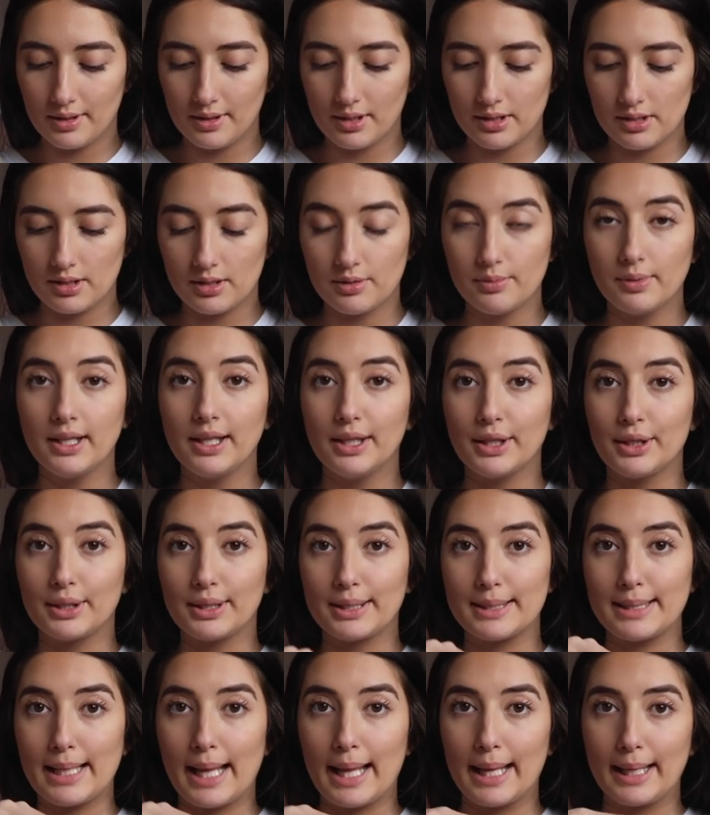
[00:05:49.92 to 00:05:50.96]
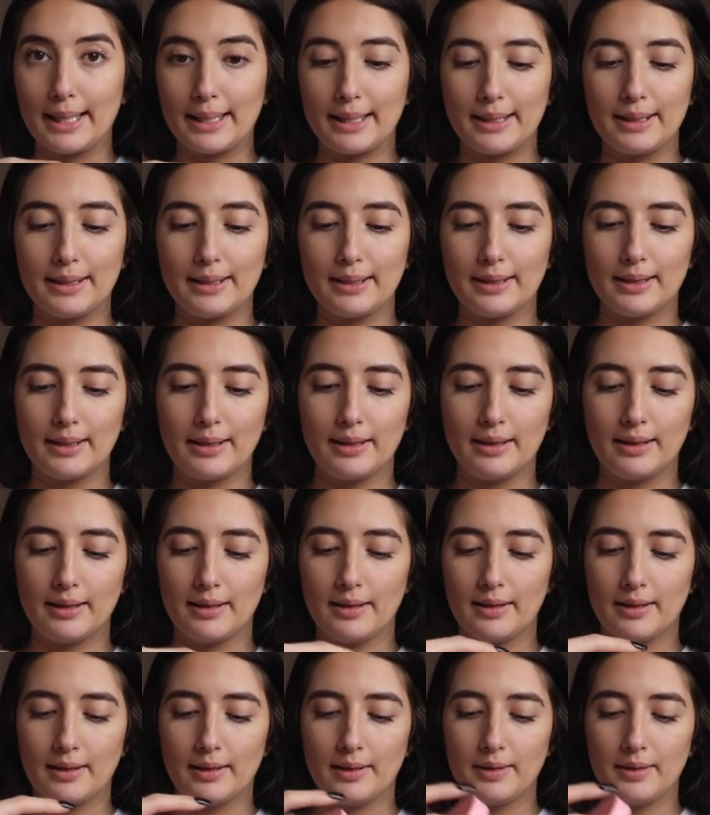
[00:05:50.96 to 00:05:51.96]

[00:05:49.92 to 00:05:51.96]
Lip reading: This is what it looks like.